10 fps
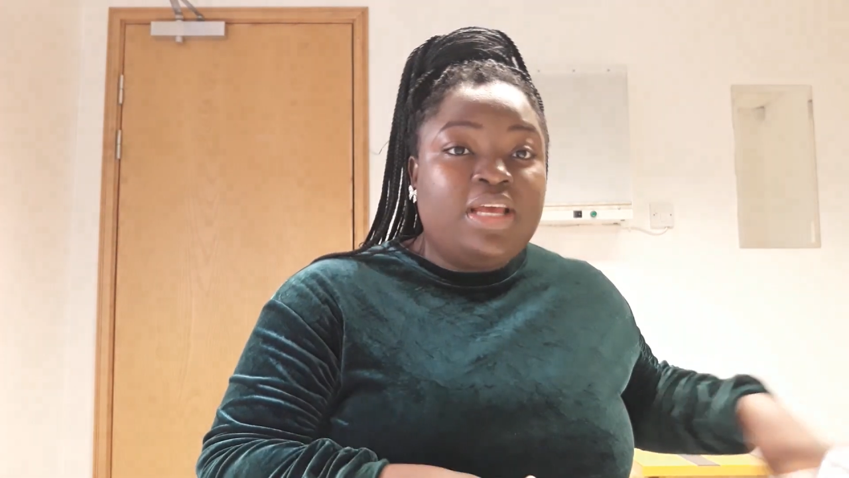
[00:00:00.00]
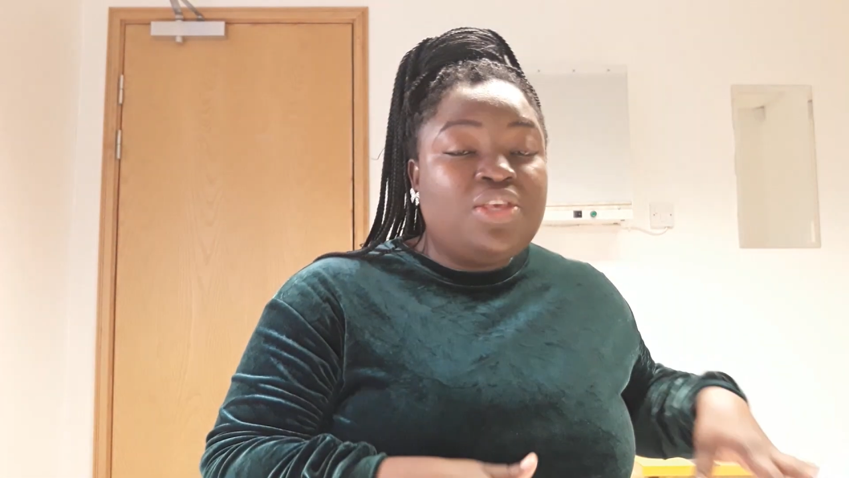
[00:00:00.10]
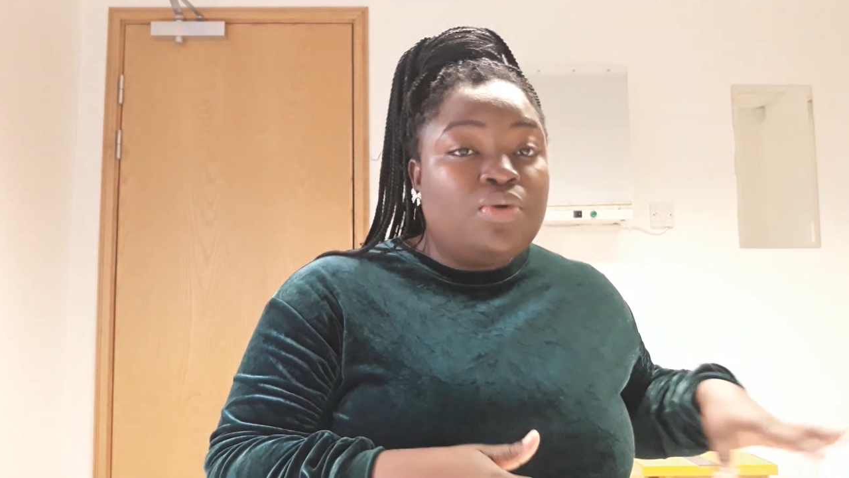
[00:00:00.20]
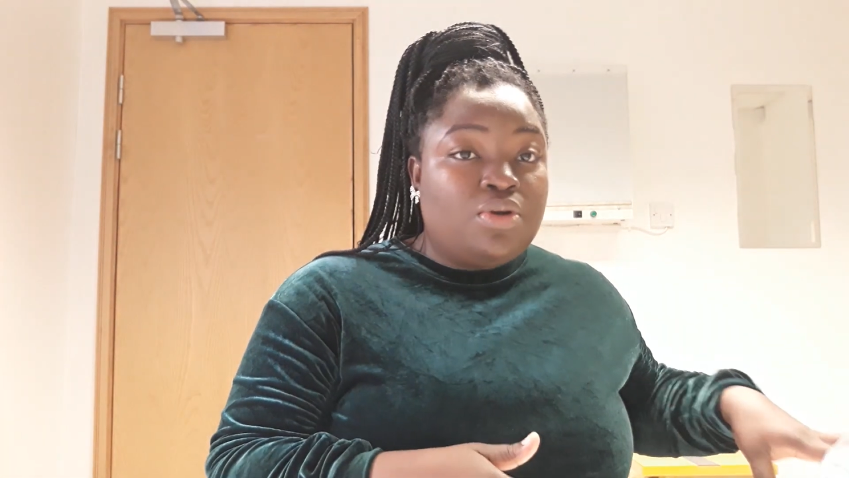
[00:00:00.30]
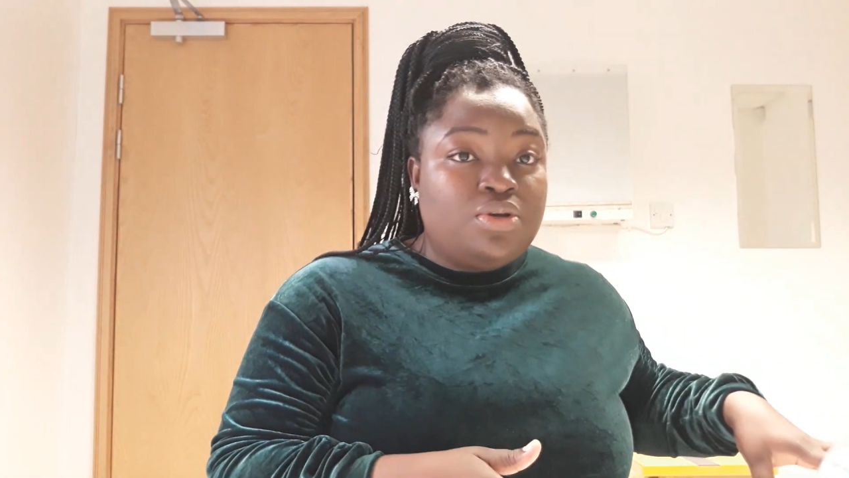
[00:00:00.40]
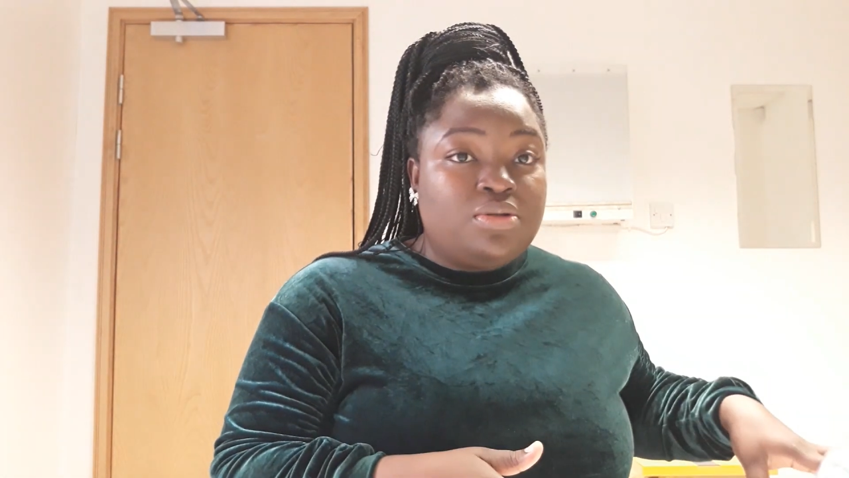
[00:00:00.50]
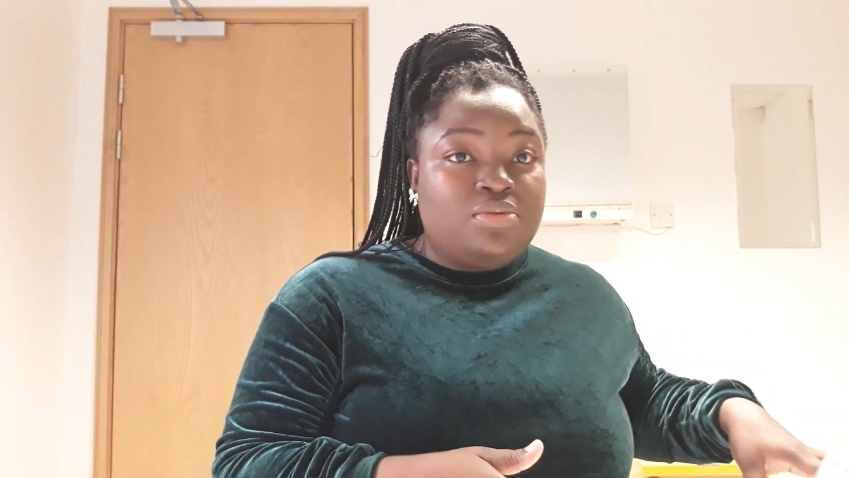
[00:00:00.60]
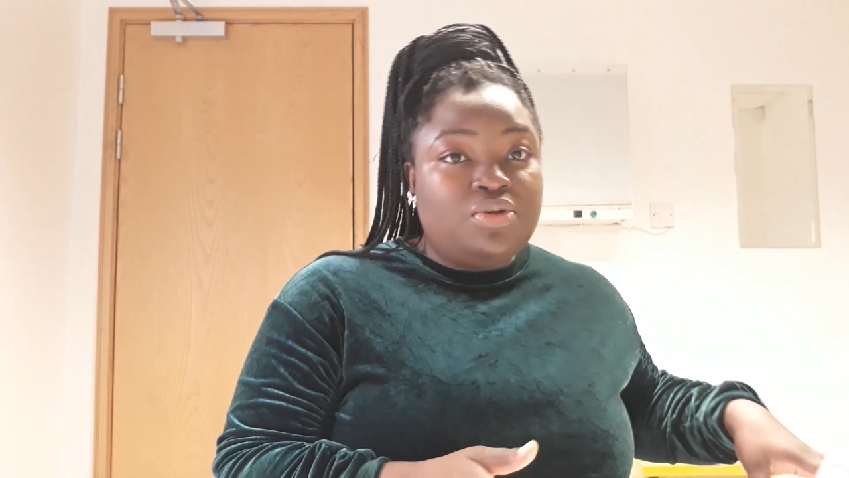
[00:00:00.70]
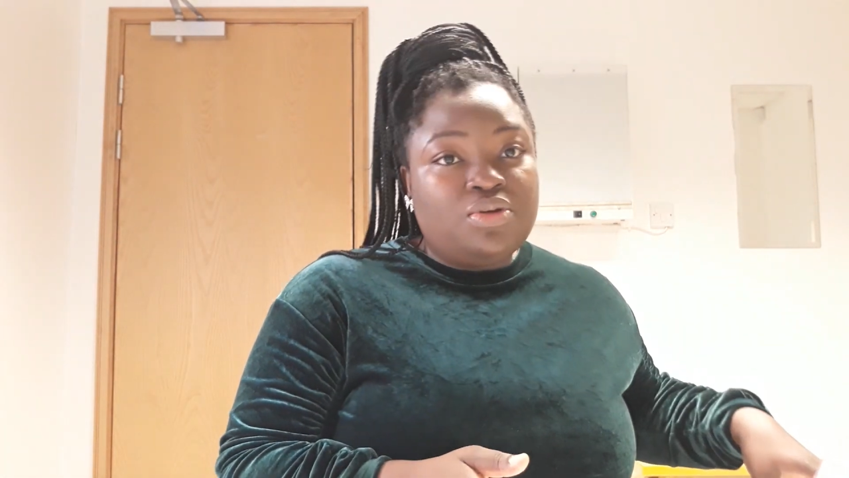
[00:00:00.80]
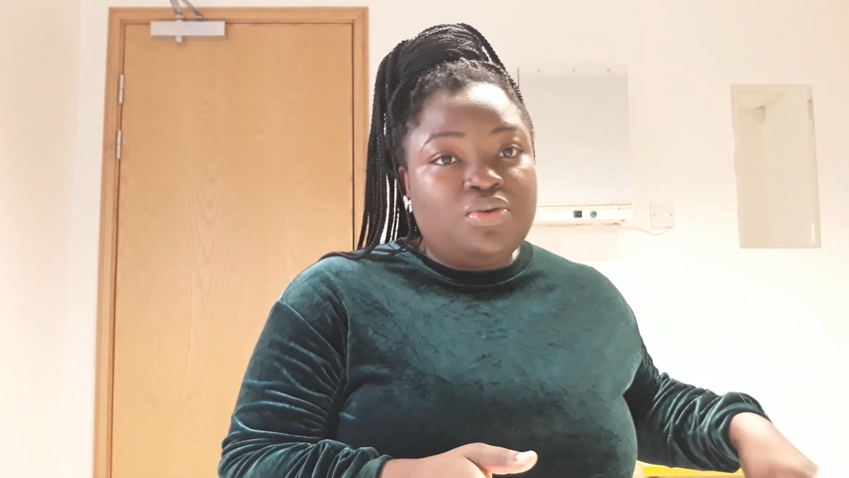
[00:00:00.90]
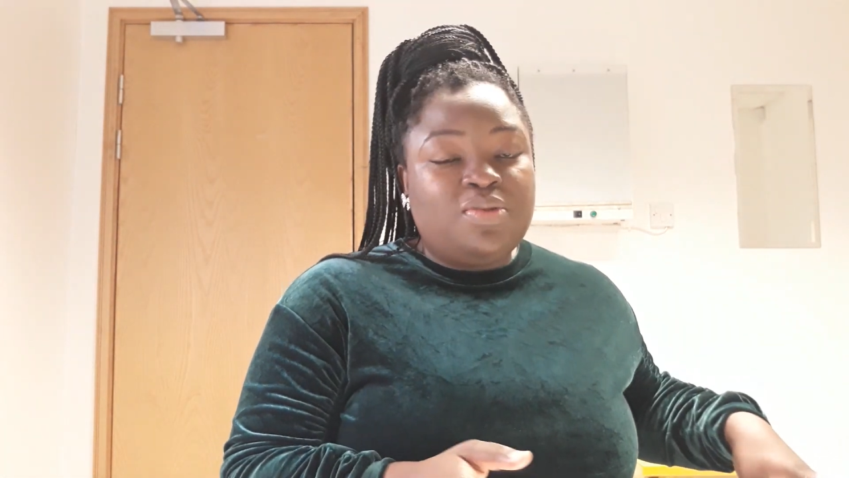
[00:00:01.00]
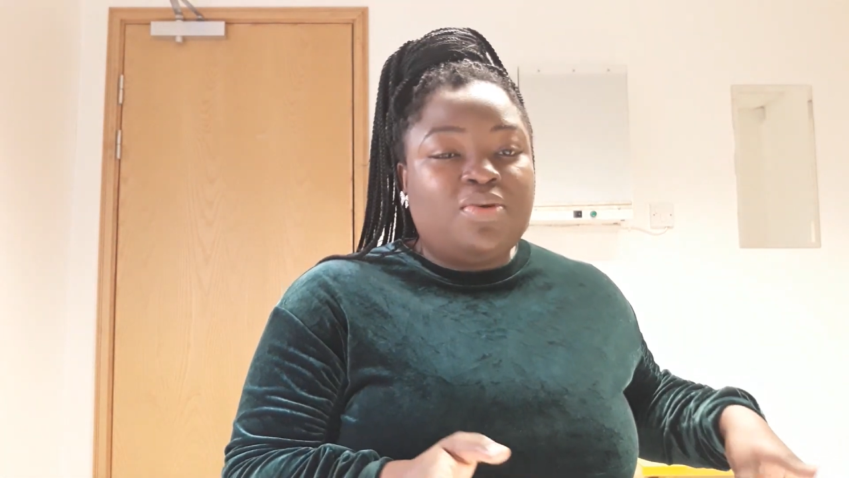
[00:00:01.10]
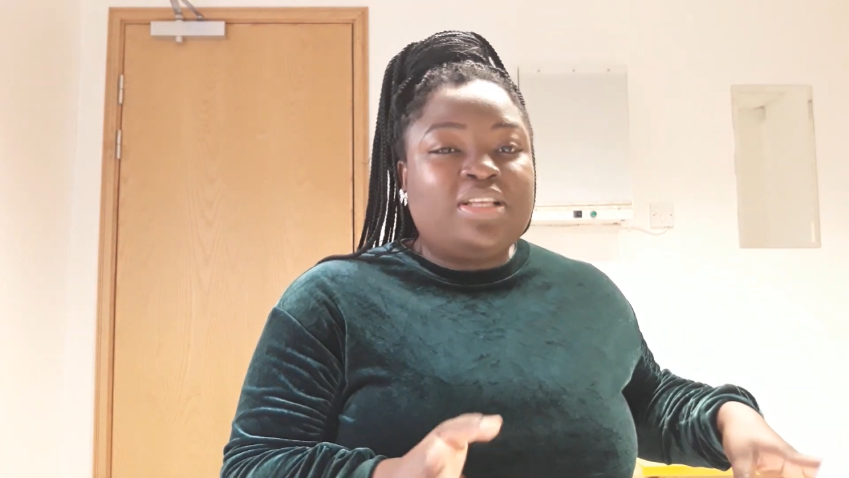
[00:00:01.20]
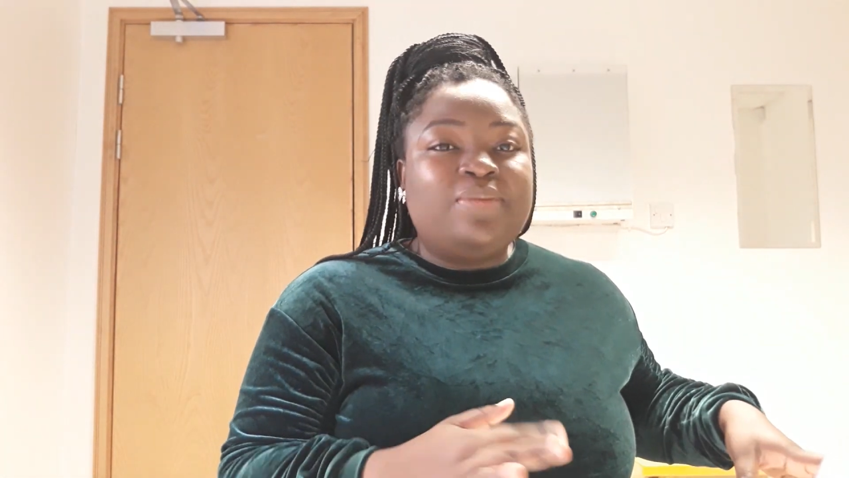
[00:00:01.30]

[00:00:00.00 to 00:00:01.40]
then you're good, because